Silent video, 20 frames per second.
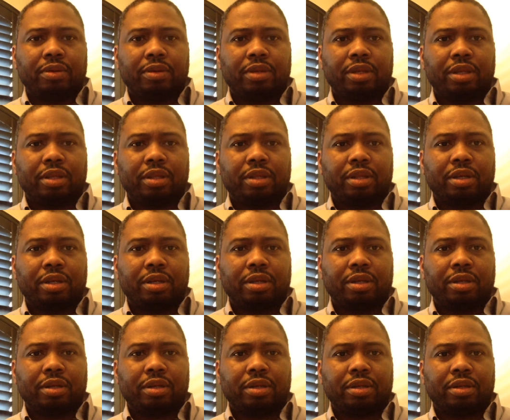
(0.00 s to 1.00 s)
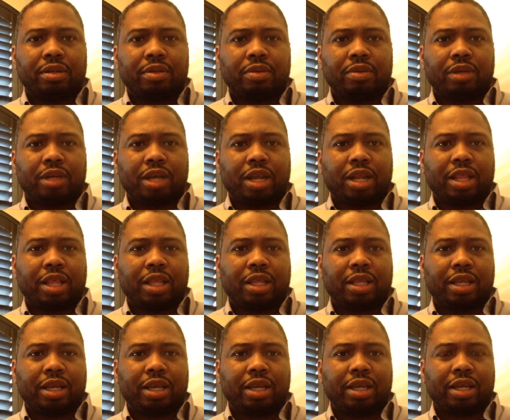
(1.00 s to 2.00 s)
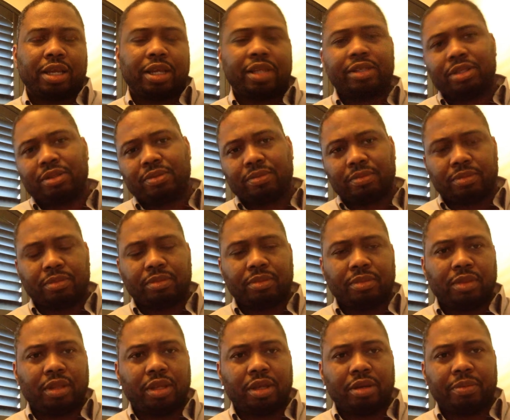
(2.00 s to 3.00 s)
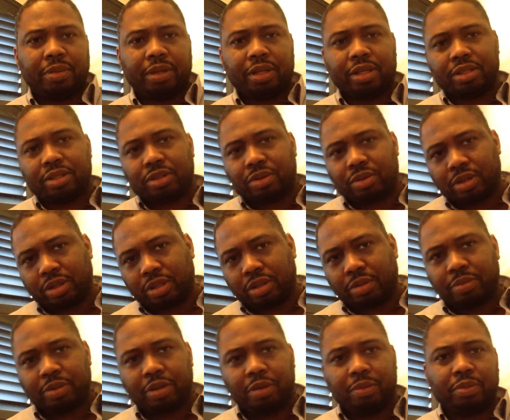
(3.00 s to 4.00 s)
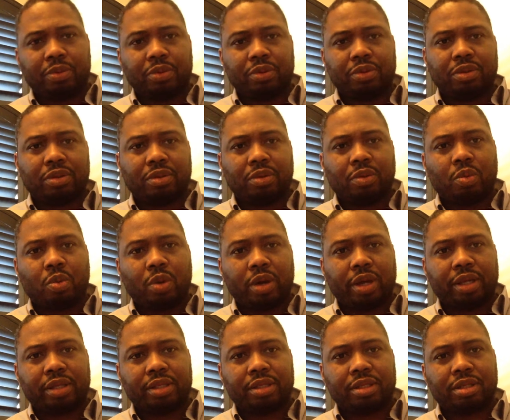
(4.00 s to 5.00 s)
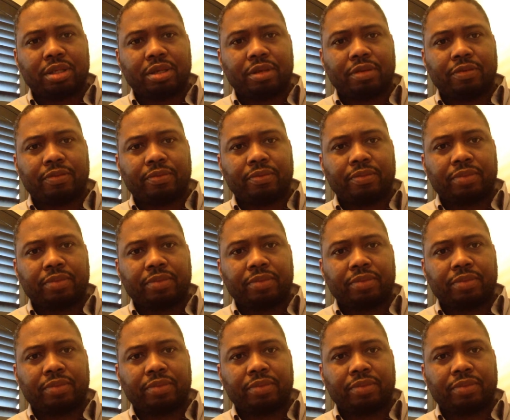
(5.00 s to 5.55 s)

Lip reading: getting run out of that land. I guess because there are other people to the west. So